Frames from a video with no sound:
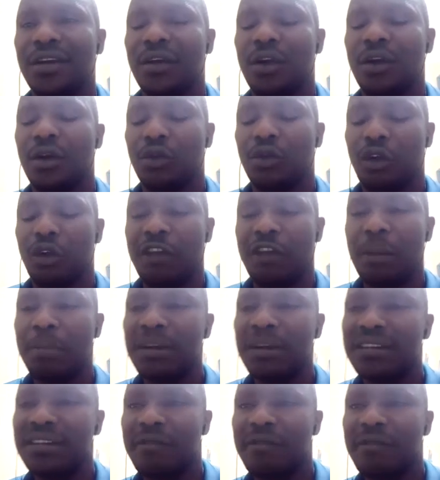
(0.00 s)
So if
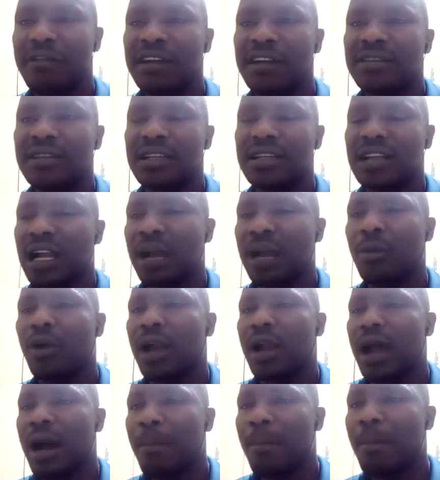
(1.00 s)
NPCA feels that, come on,
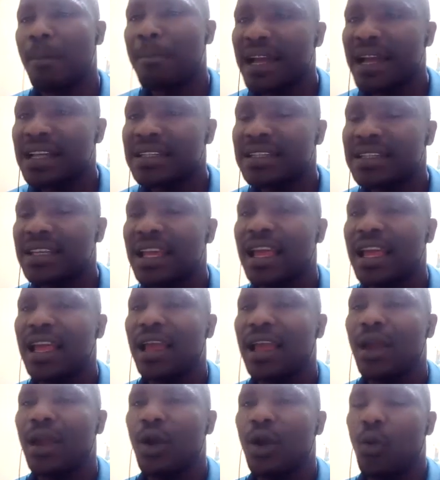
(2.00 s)
umpires,
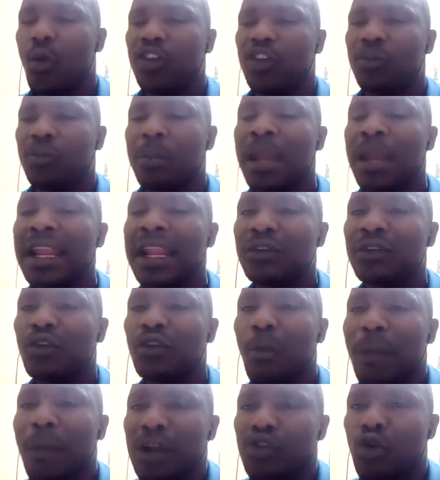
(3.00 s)
we are spending so
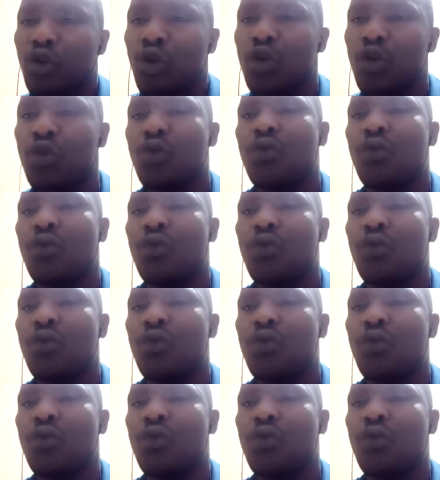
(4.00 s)
much on you,